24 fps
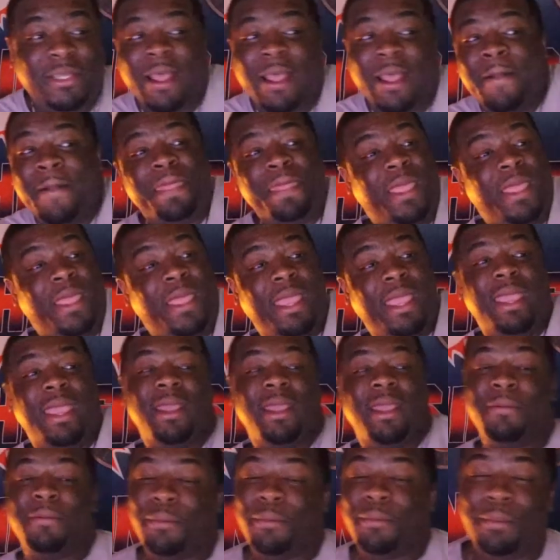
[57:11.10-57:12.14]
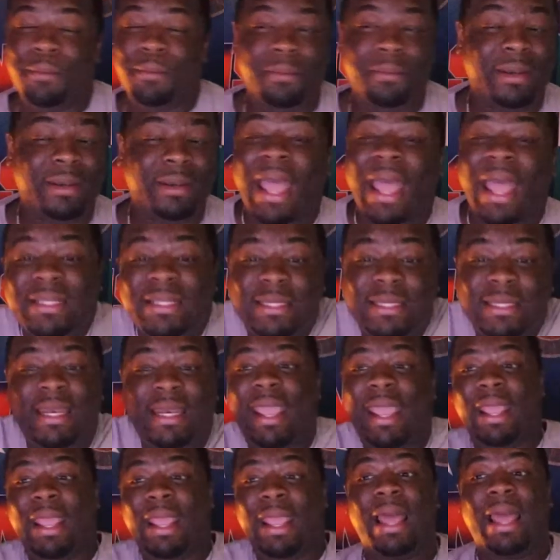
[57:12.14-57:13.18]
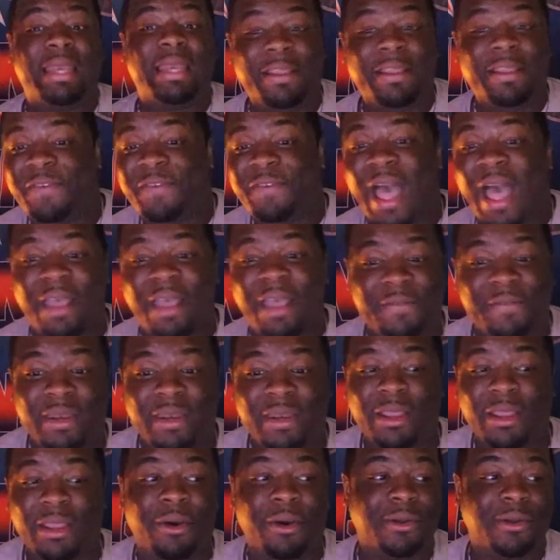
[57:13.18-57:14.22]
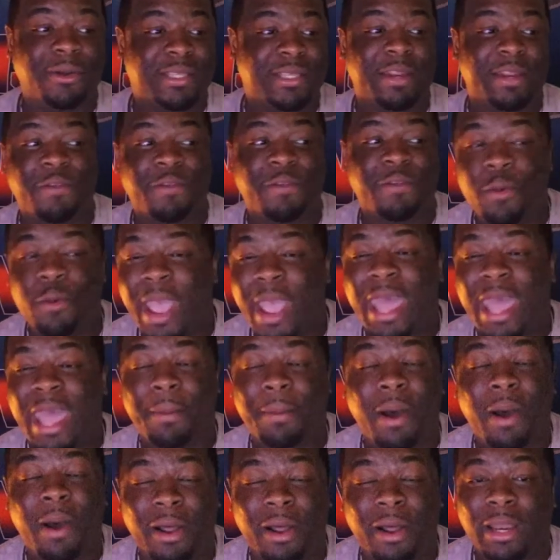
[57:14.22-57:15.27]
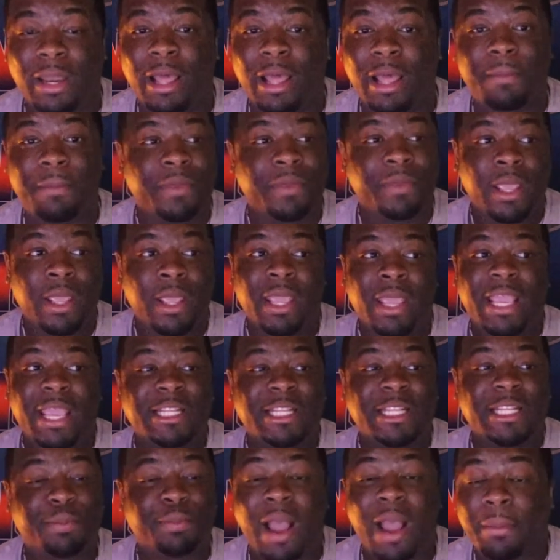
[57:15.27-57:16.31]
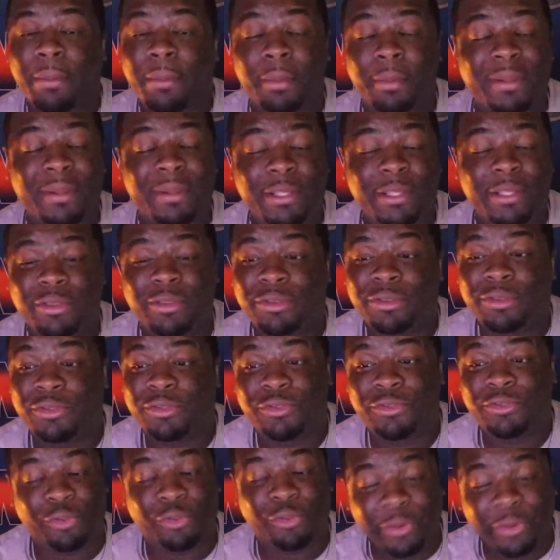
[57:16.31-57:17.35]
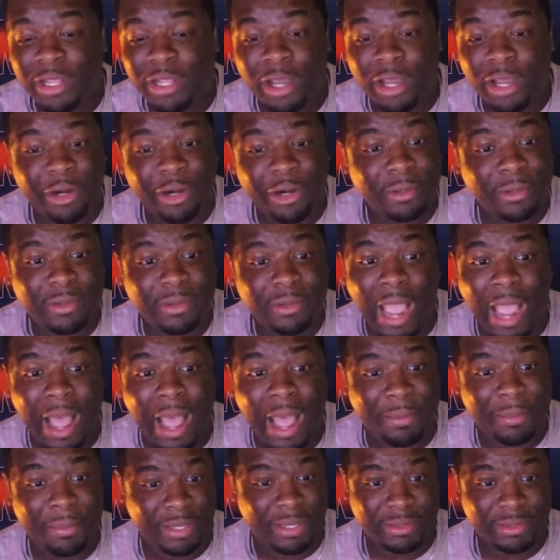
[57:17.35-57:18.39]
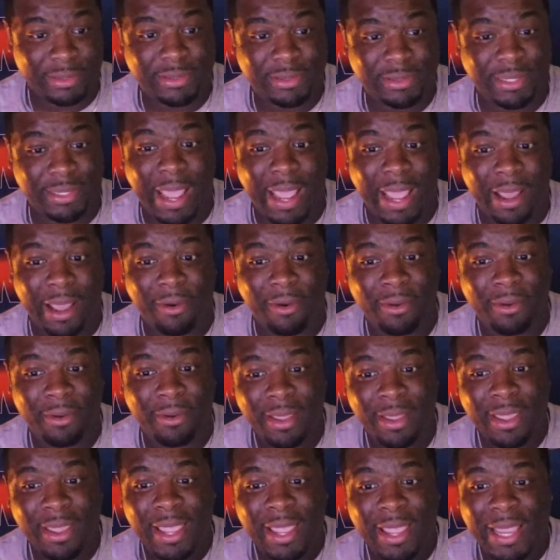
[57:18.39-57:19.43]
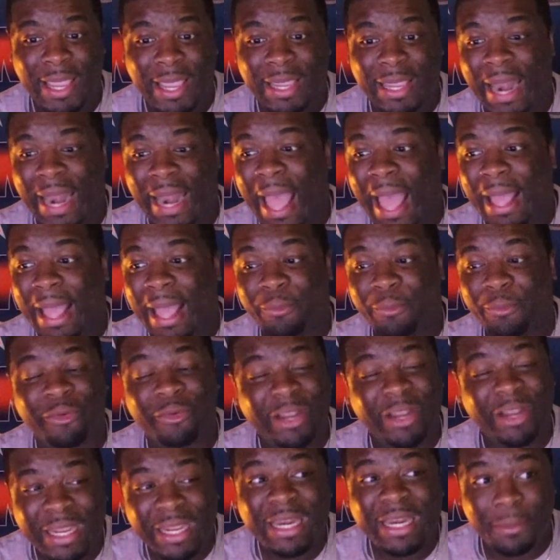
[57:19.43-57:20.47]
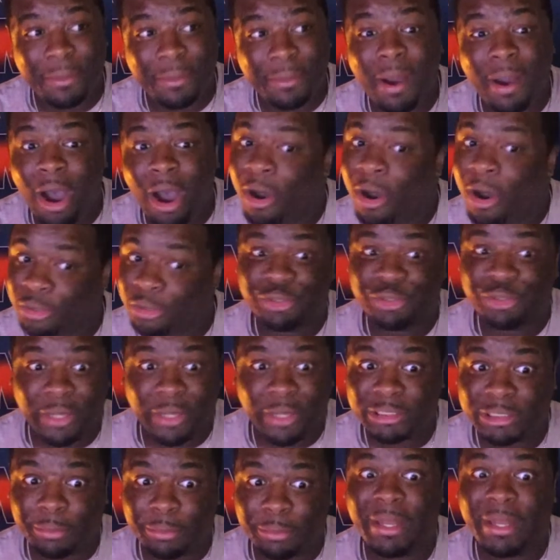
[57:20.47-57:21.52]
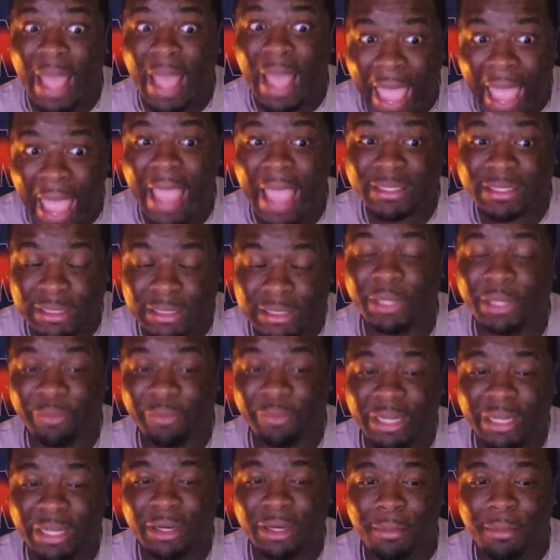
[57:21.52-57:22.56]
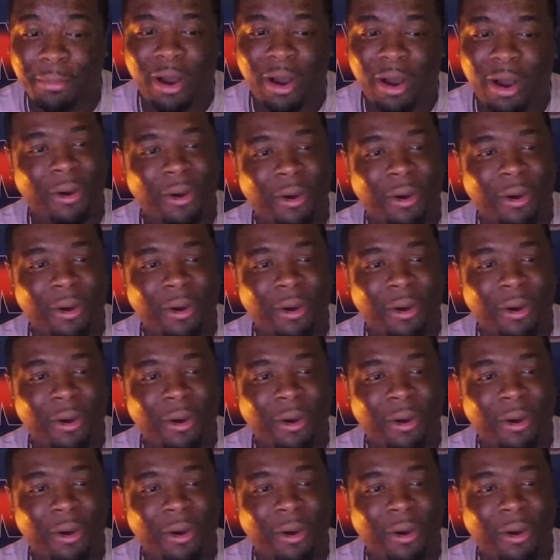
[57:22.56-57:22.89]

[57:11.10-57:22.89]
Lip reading: And like today, I did 5 videos. And if you add them all up, it's probably 300 comments now. And I read them all. Trust me, I actually read them all.